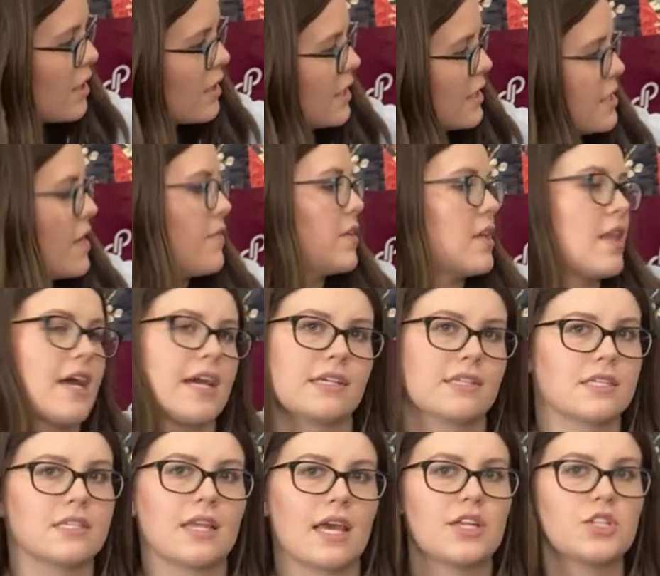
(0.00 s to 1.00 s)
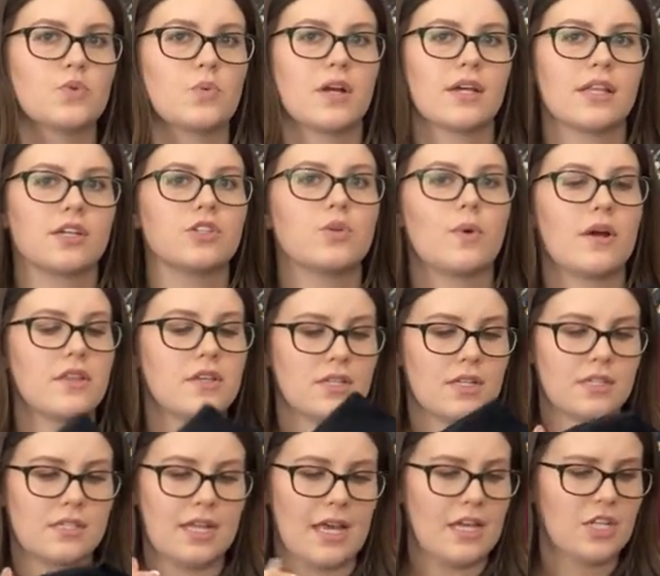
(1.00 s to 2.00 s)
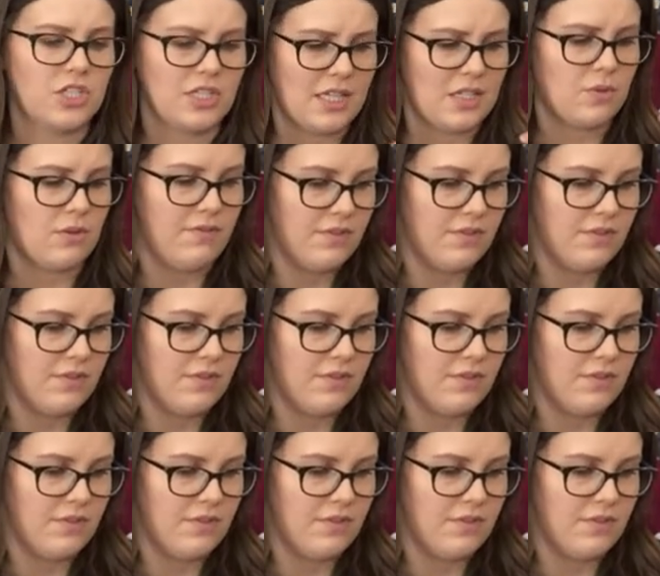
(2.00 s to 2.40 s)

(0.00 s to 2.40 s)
definitely like stage wear, like you wear this on stage. That's what it feels